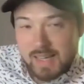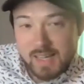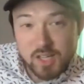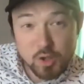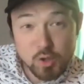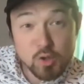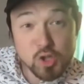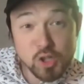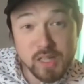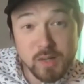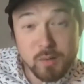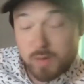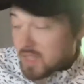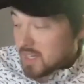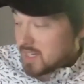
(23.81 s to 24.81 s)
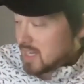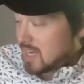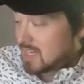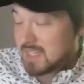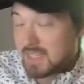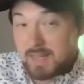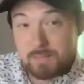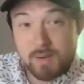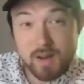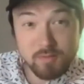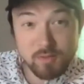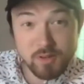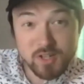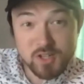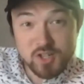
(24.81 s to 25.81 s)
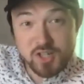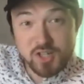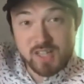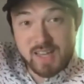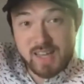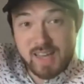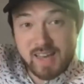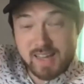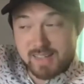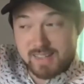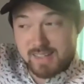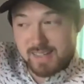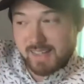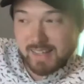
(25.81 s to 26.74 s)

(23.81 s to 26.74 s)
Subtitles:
usually with a tasty beverage in hand.